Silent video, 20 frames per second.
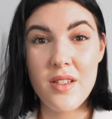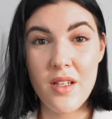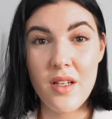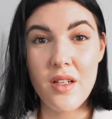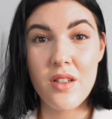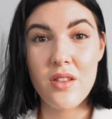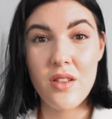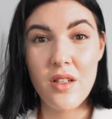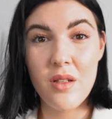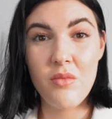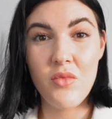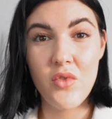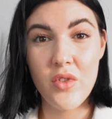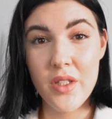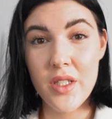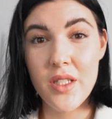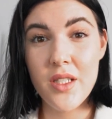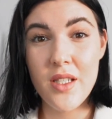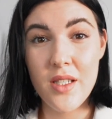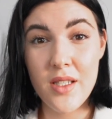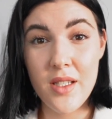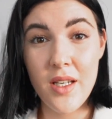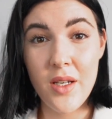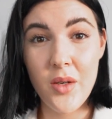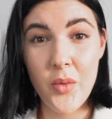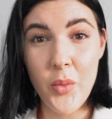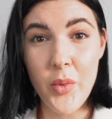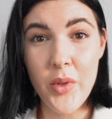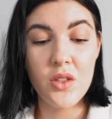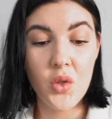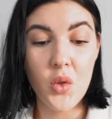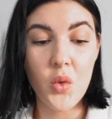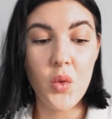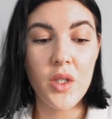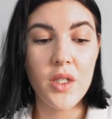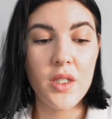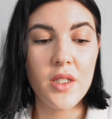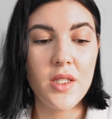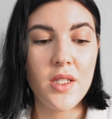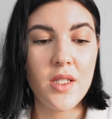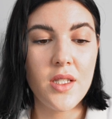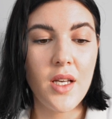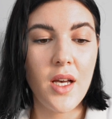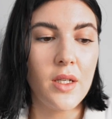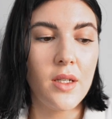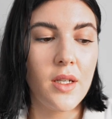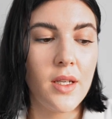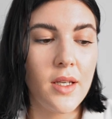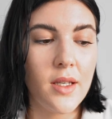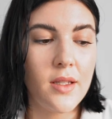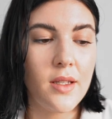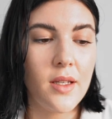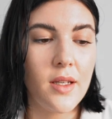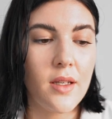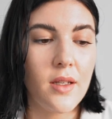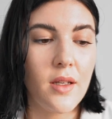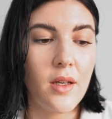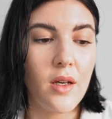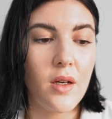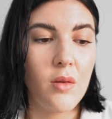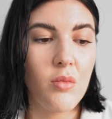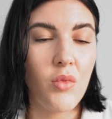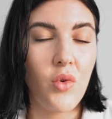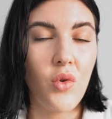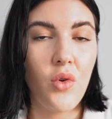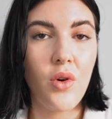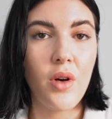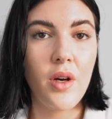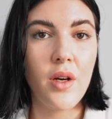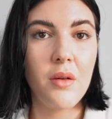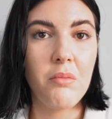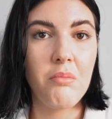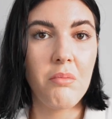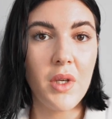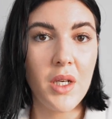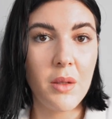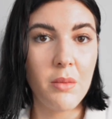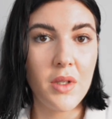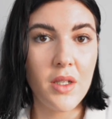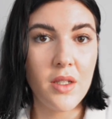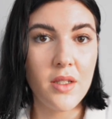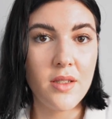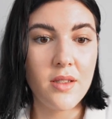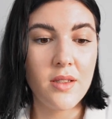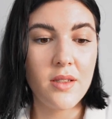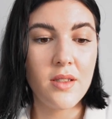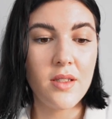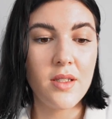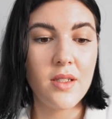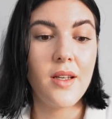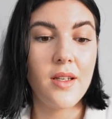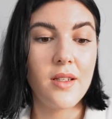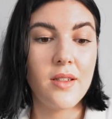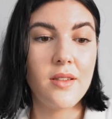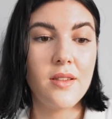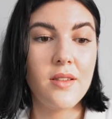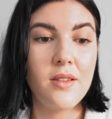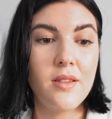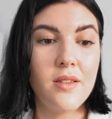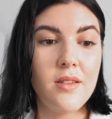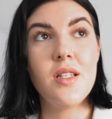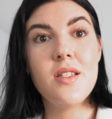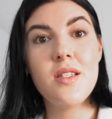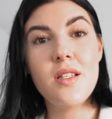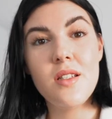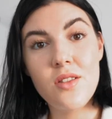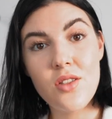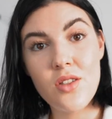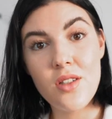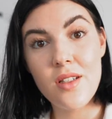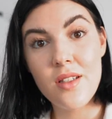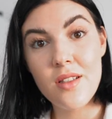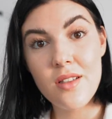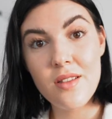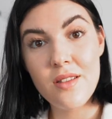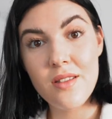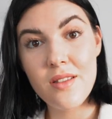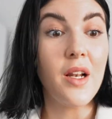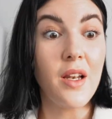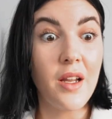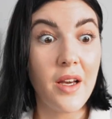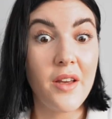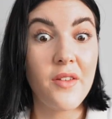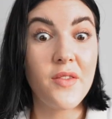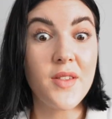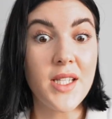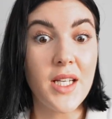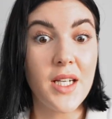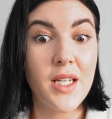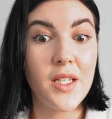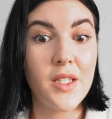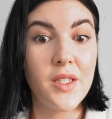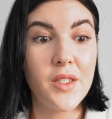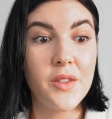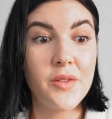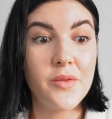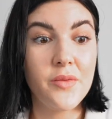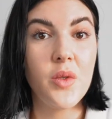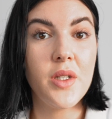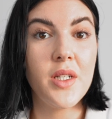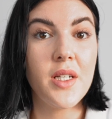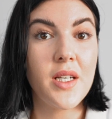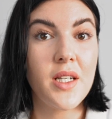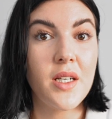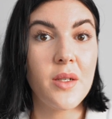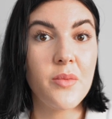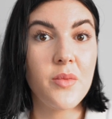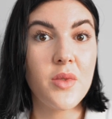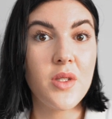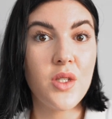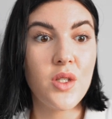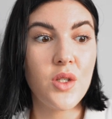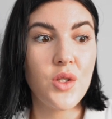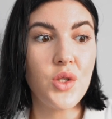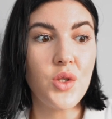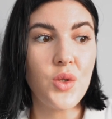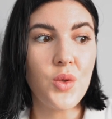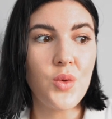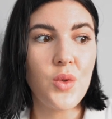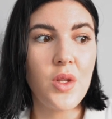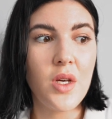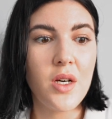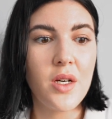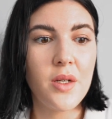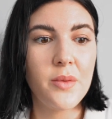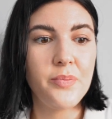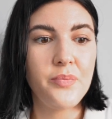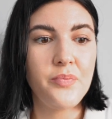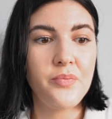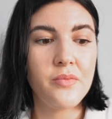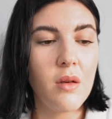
actually more than step, towards leading a more minimalist and essentialist lifestyle when it comes to the